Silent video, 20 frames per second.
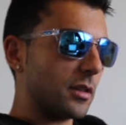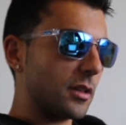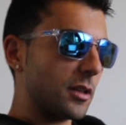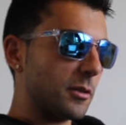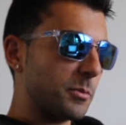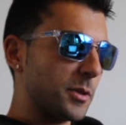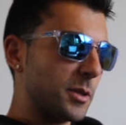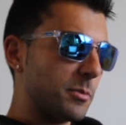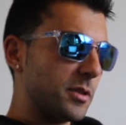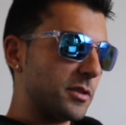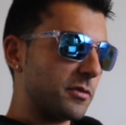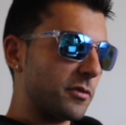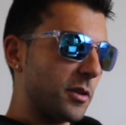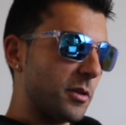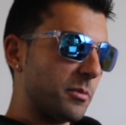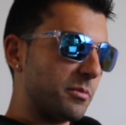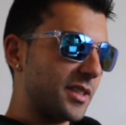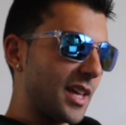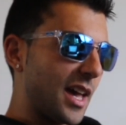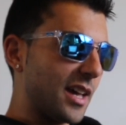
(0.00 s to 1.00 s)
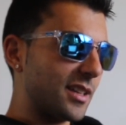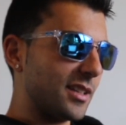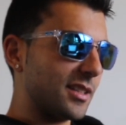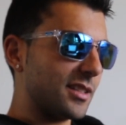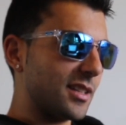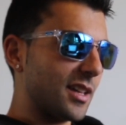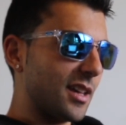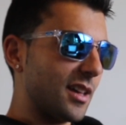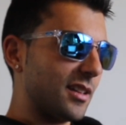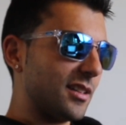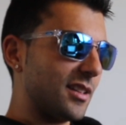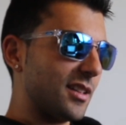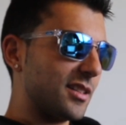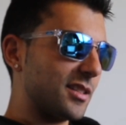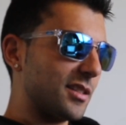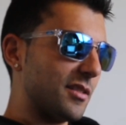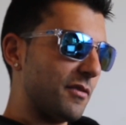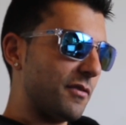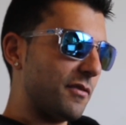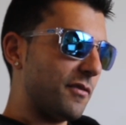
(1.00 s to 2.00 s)
Khabib is from Dagestan.
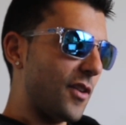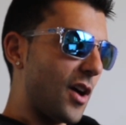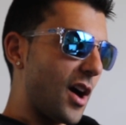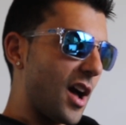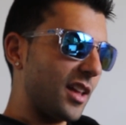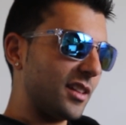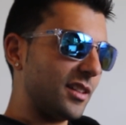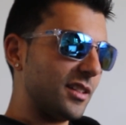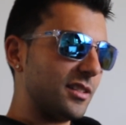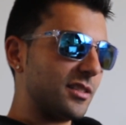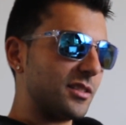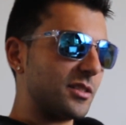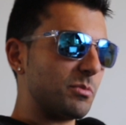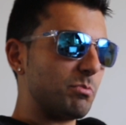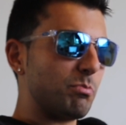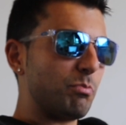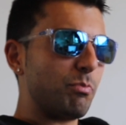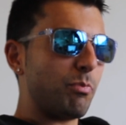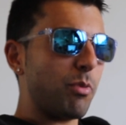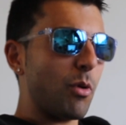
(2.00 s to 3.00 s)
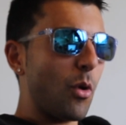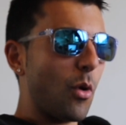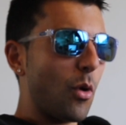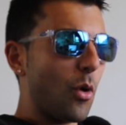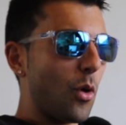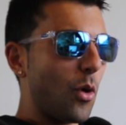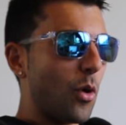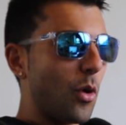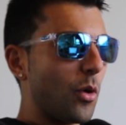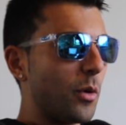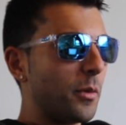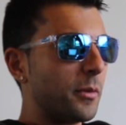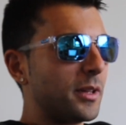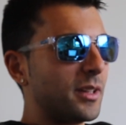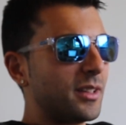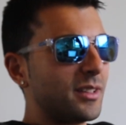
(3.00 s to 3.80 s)
It's a violent, poor